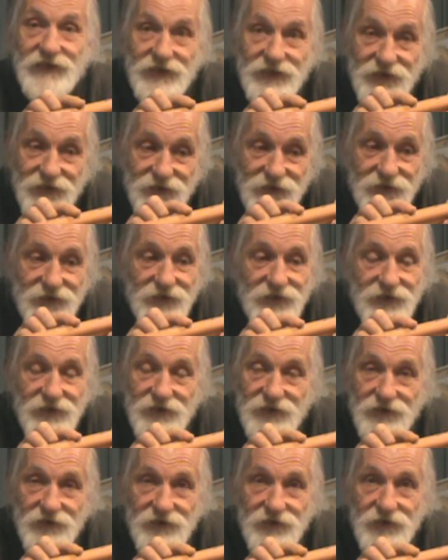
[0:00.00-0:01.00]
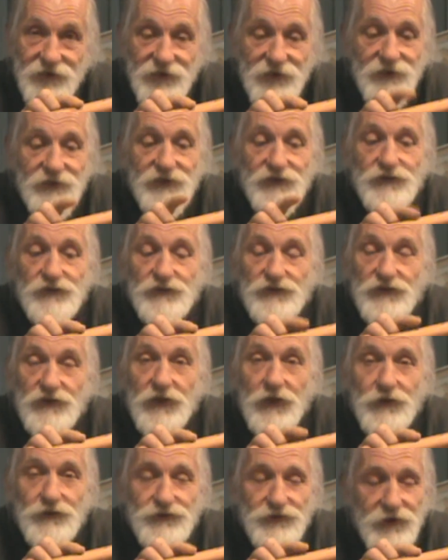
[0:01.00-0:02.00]
E. This one's
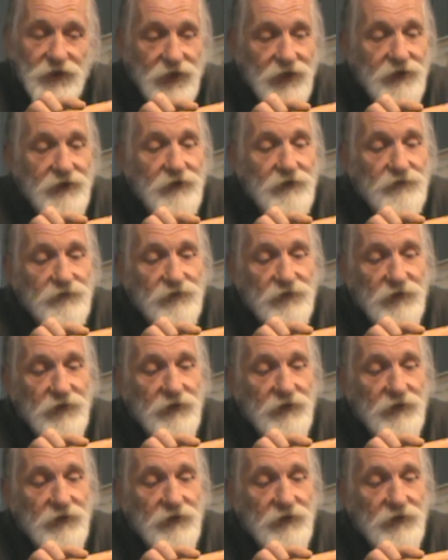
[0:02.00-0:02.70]
closer to F.